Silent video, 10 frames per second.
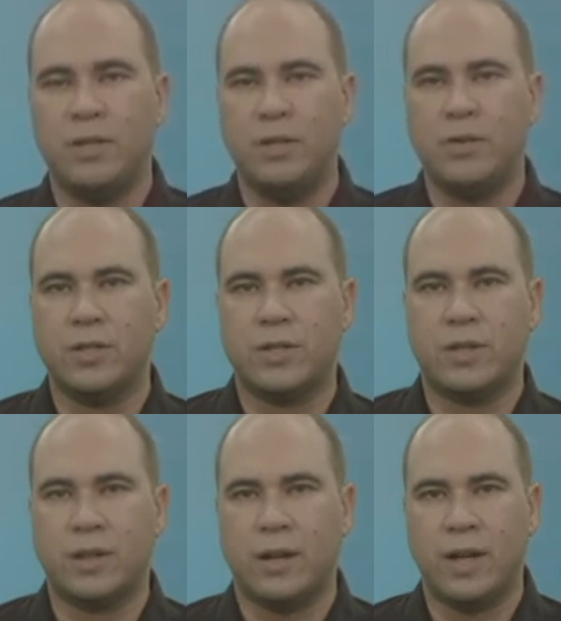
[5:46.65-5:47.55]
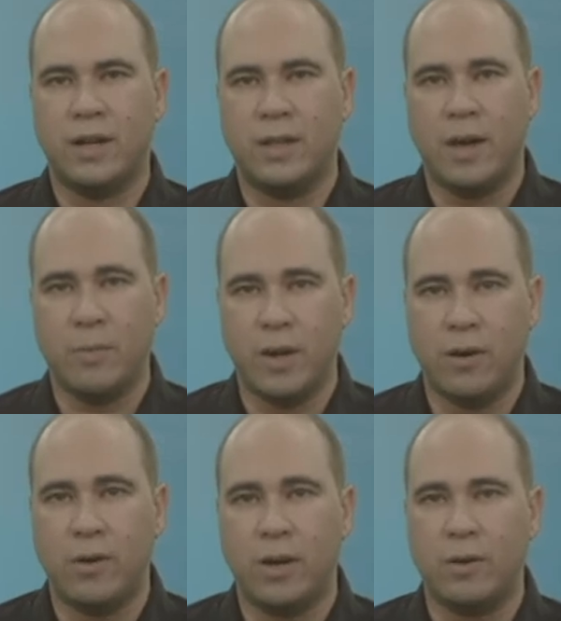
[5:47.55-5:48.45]
you can start getting them
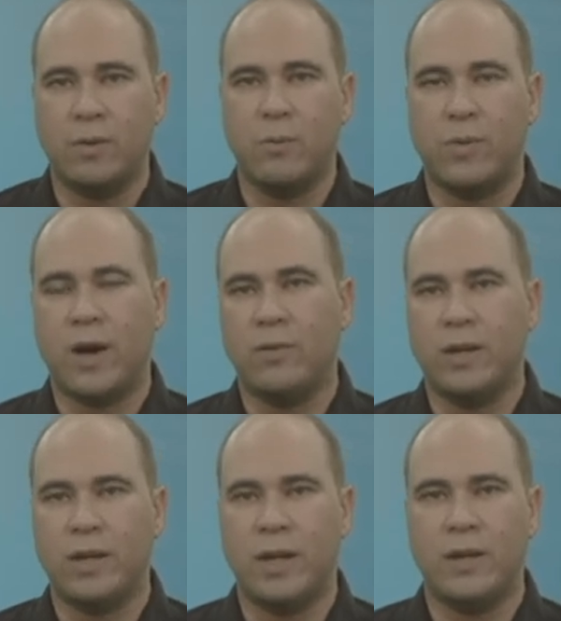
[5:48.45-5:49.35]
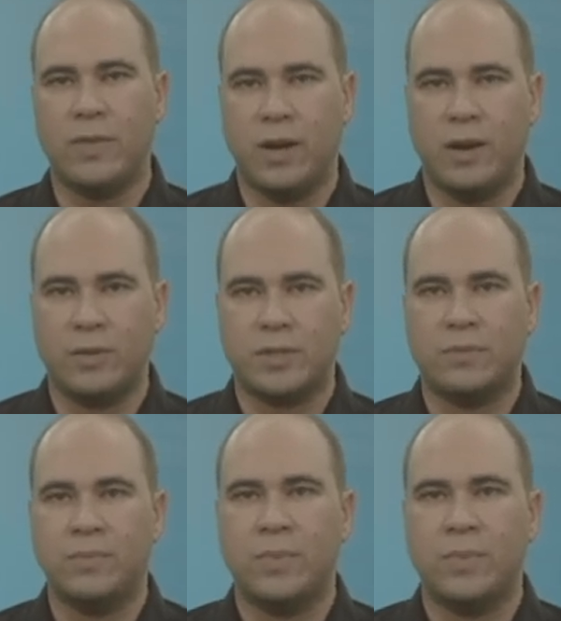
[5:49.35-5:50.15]
going without needing anything else.